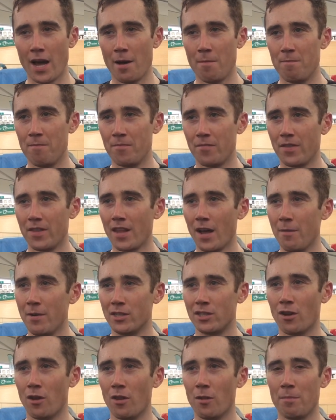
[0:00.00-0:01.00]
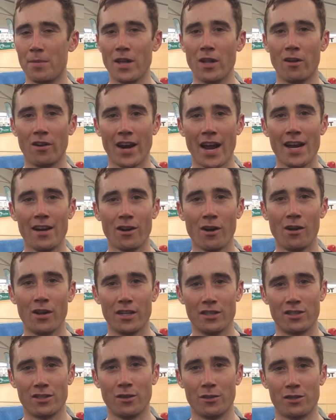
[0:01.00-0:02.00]
Um, I mean, it's not be-all and end-all,
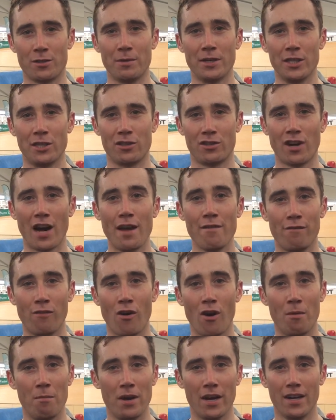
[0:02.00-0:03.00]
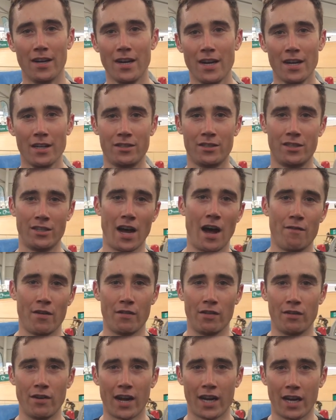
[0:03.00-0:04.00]
it's not something you strive for, but to have
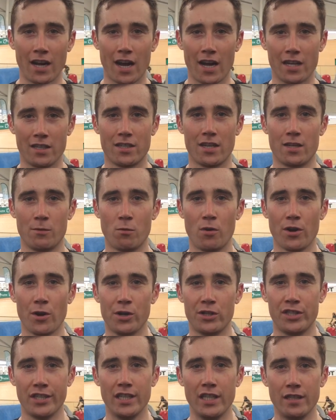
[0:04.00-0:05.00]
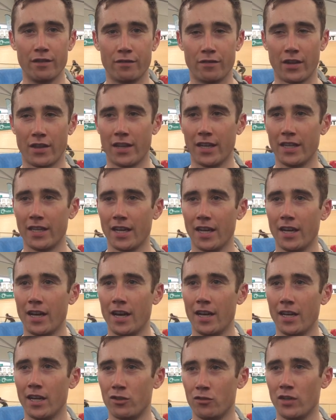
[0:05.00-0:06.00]
everything recognised and what you achieve, I think
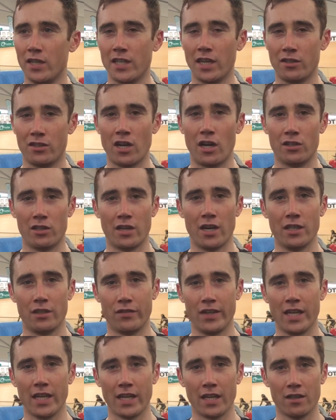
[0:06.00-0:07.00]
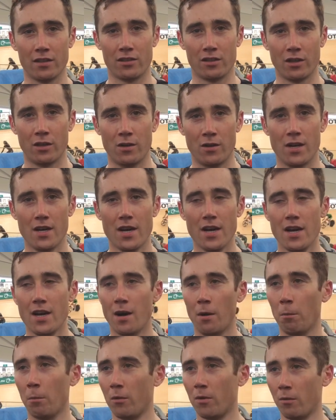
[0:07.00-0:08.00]
uh, it's a really nice touch and nice feeling, so
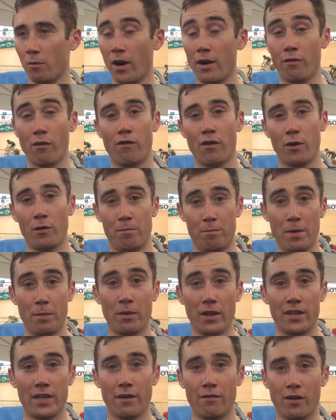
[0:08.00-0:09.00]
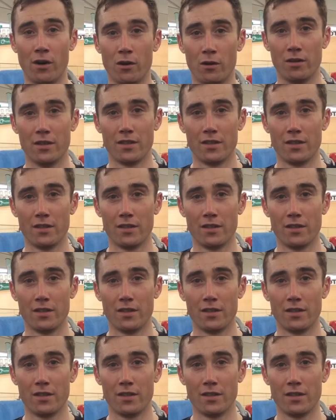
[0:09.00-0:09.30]
I'm grateful for people Well, I remember